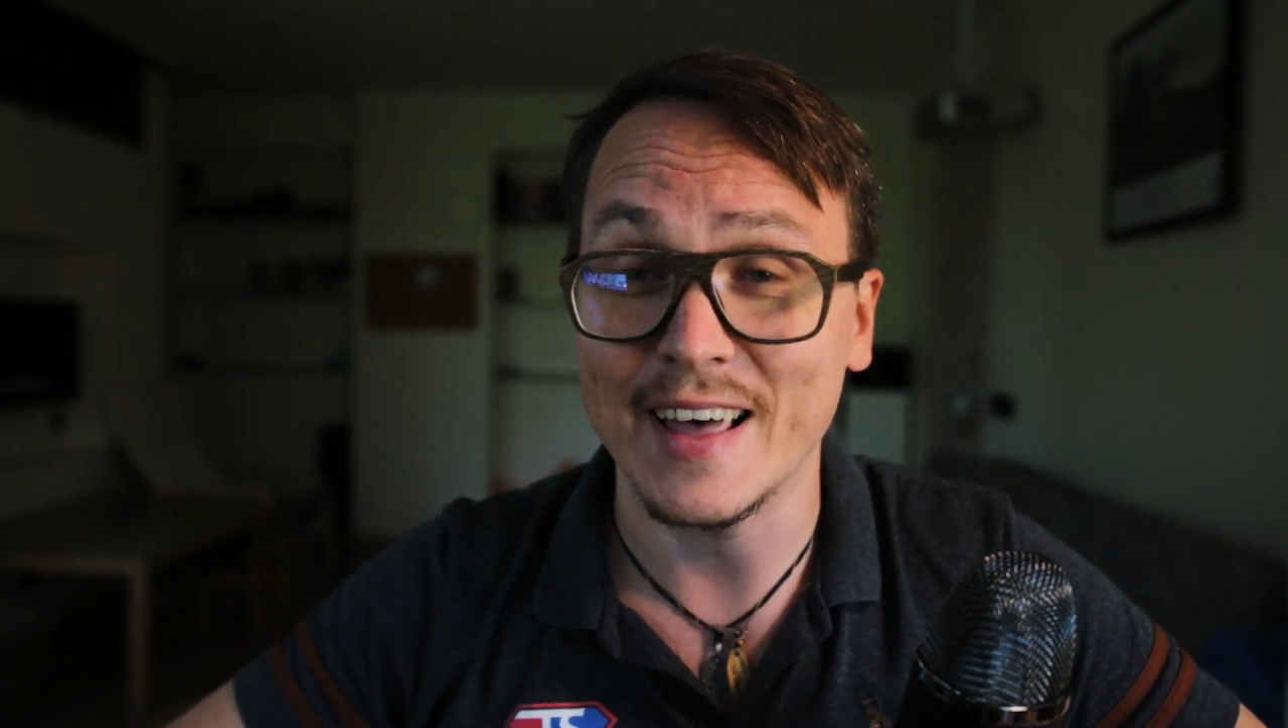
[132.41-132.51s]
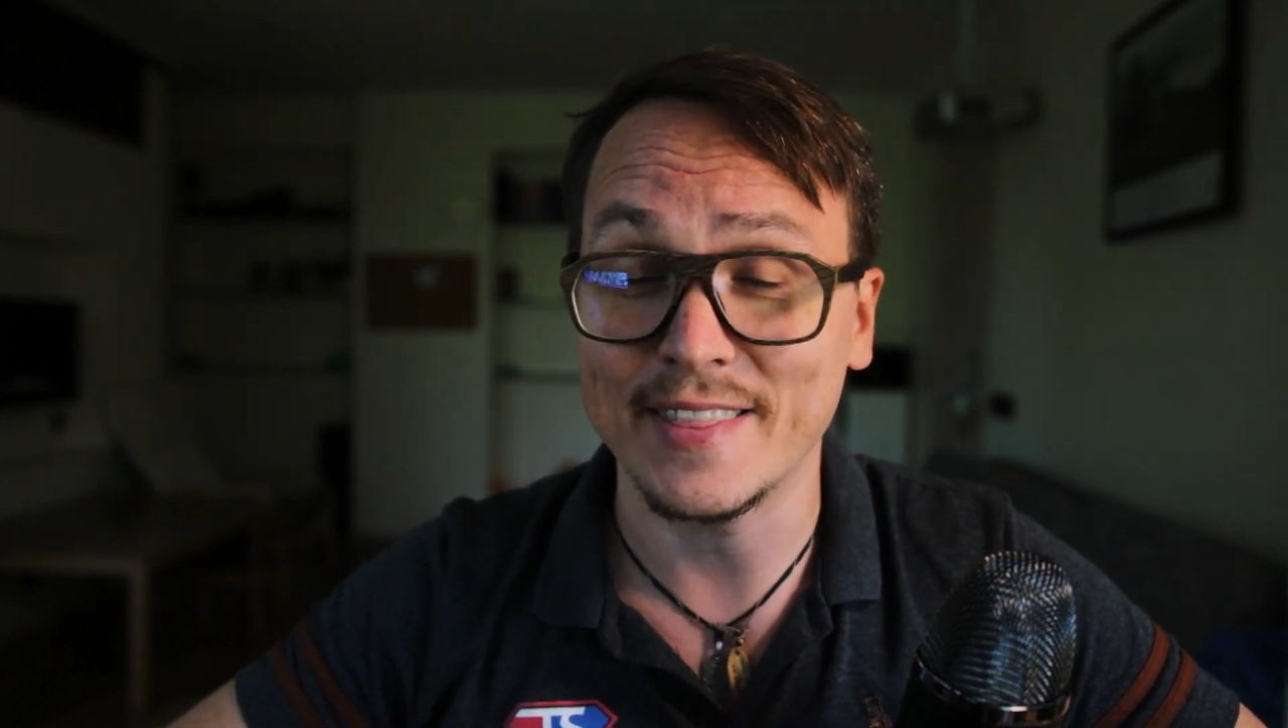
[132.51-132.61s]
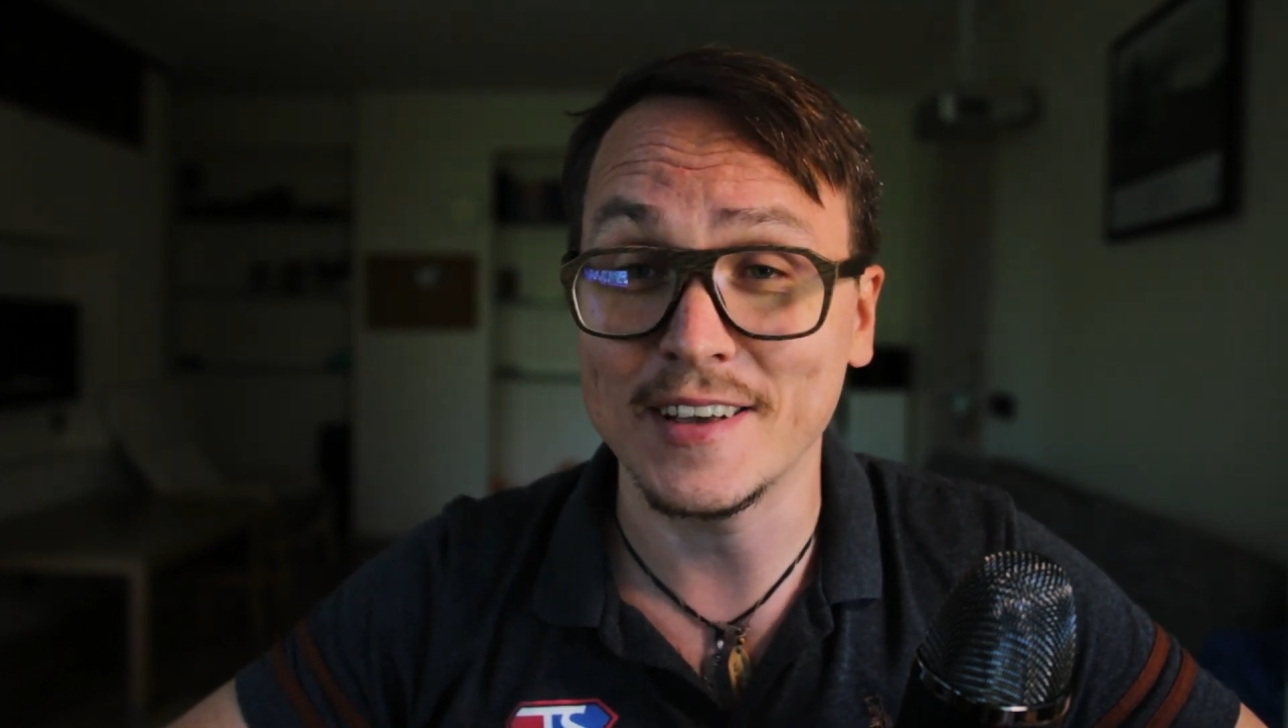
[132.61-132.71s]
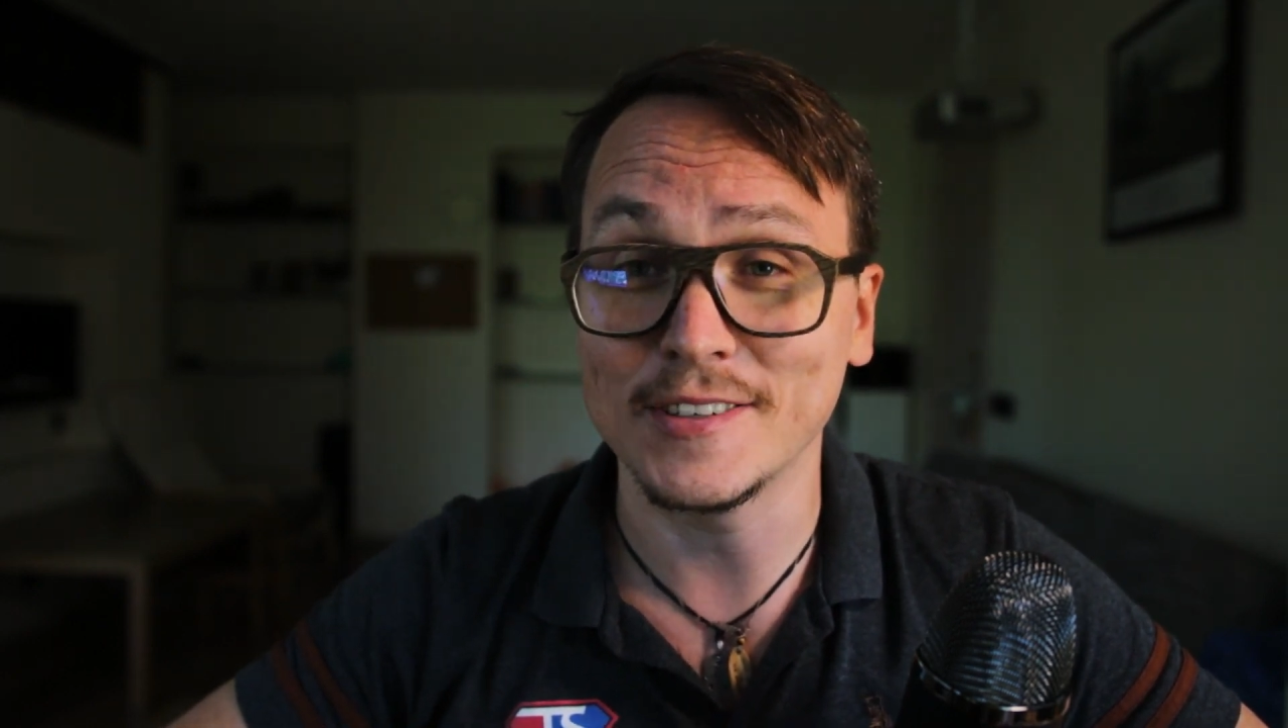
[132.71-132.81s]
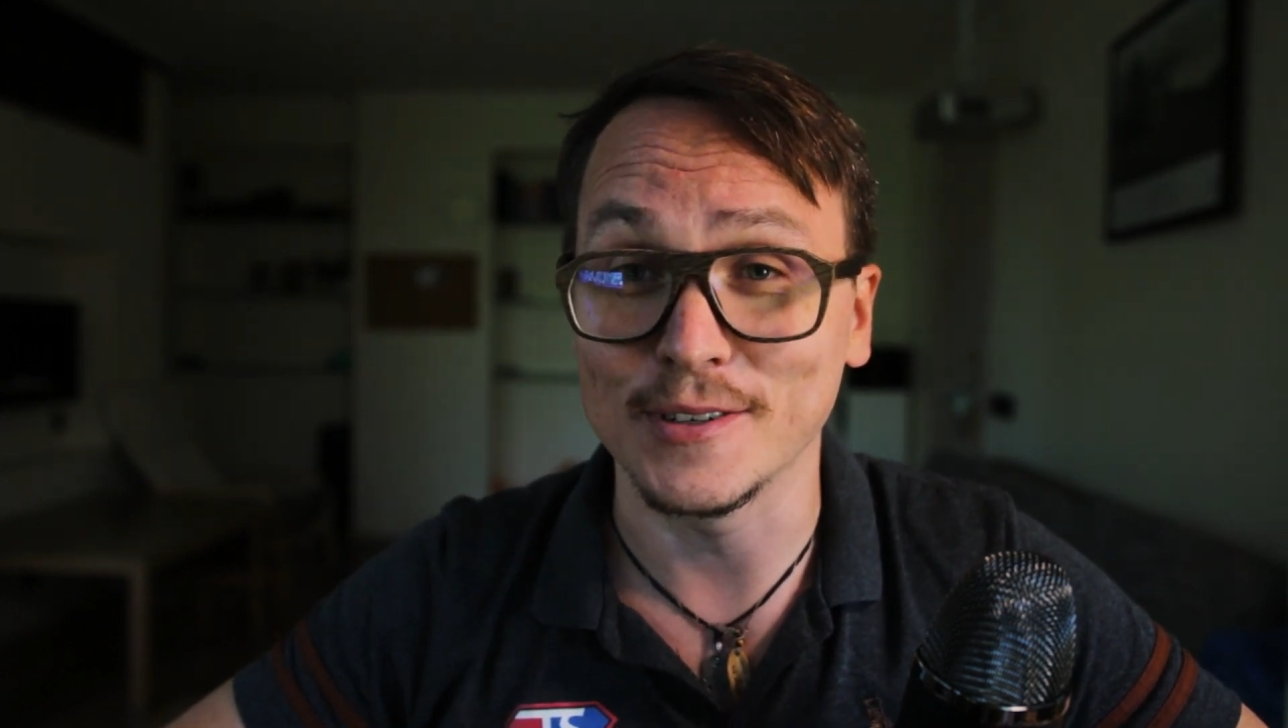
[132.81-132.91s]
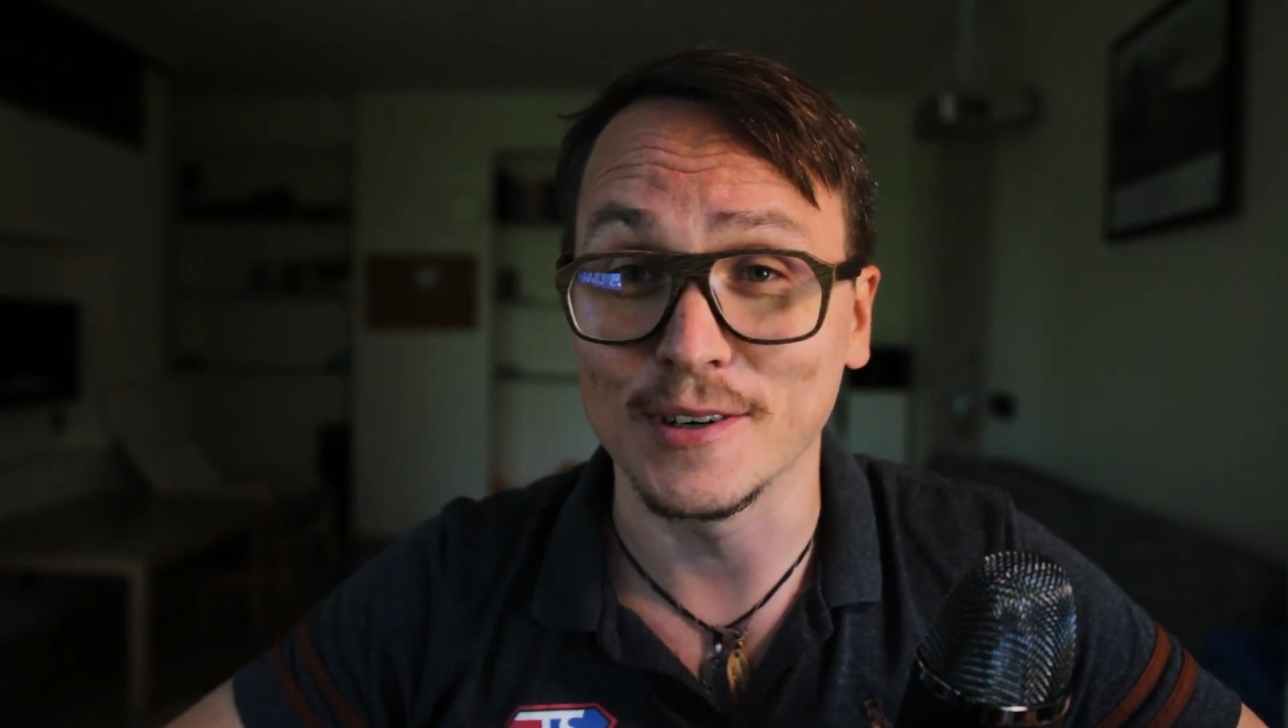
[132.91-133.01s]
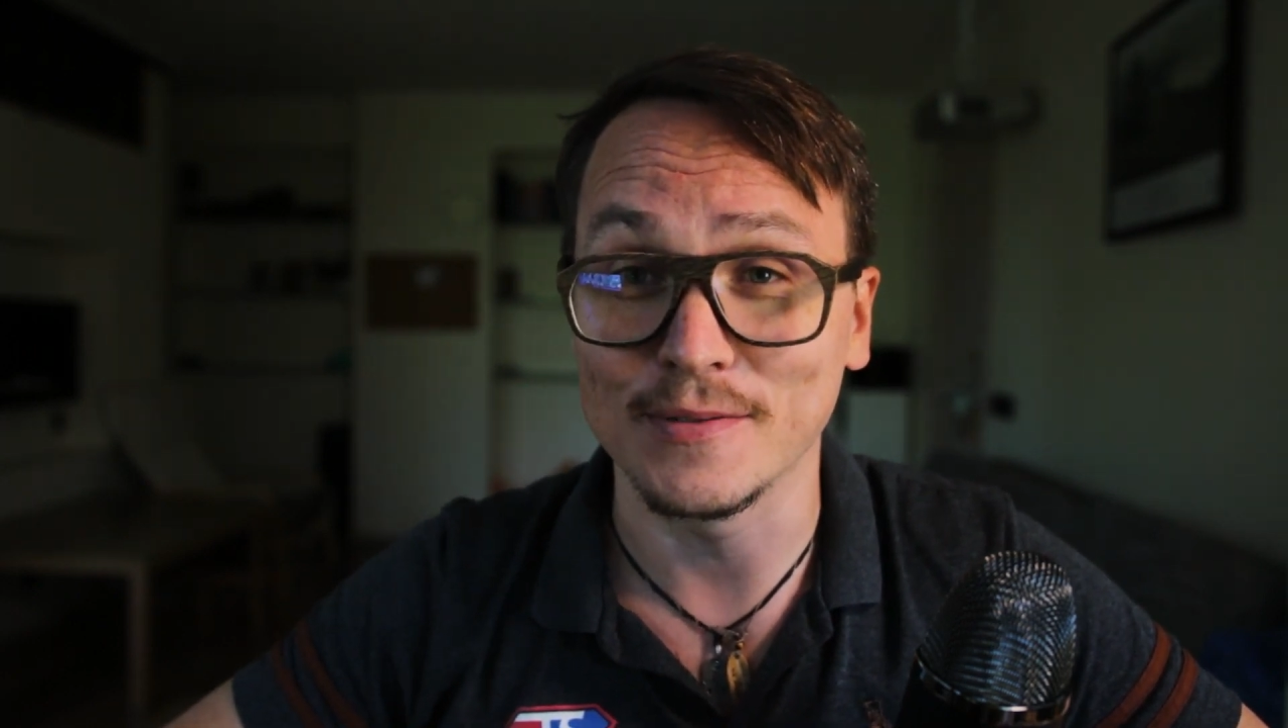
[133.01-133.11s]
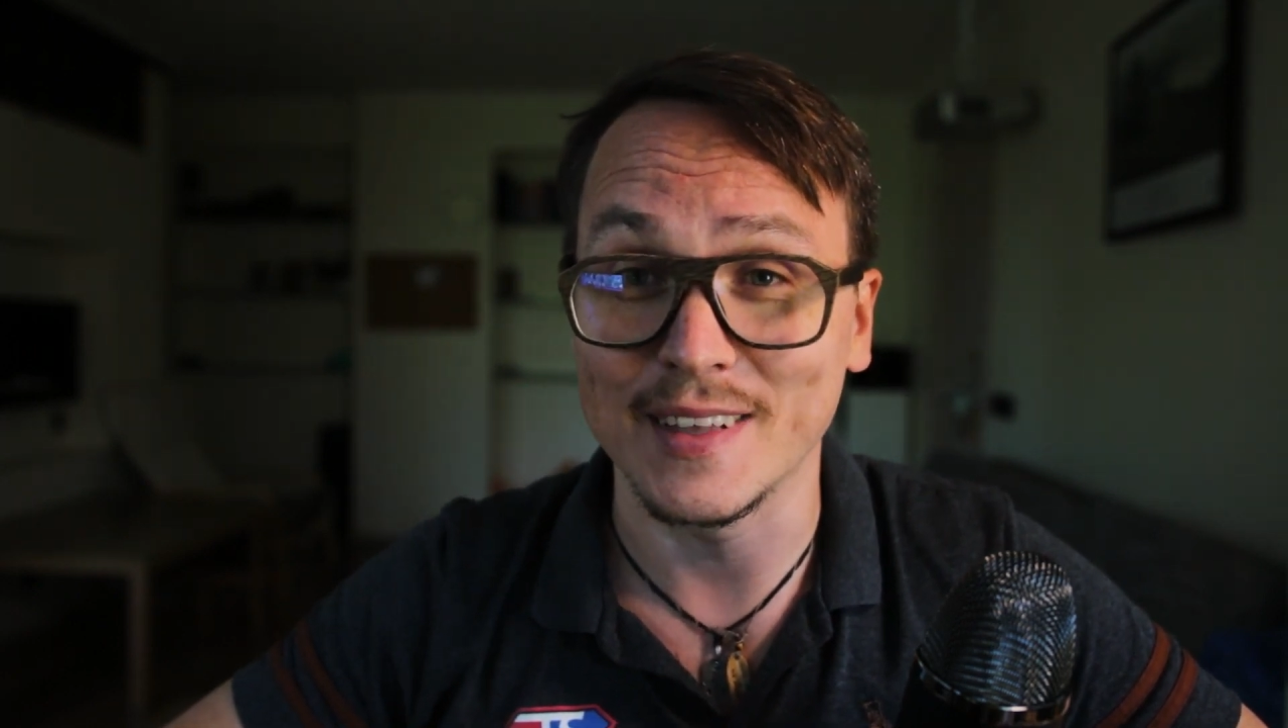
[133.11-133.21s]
attention of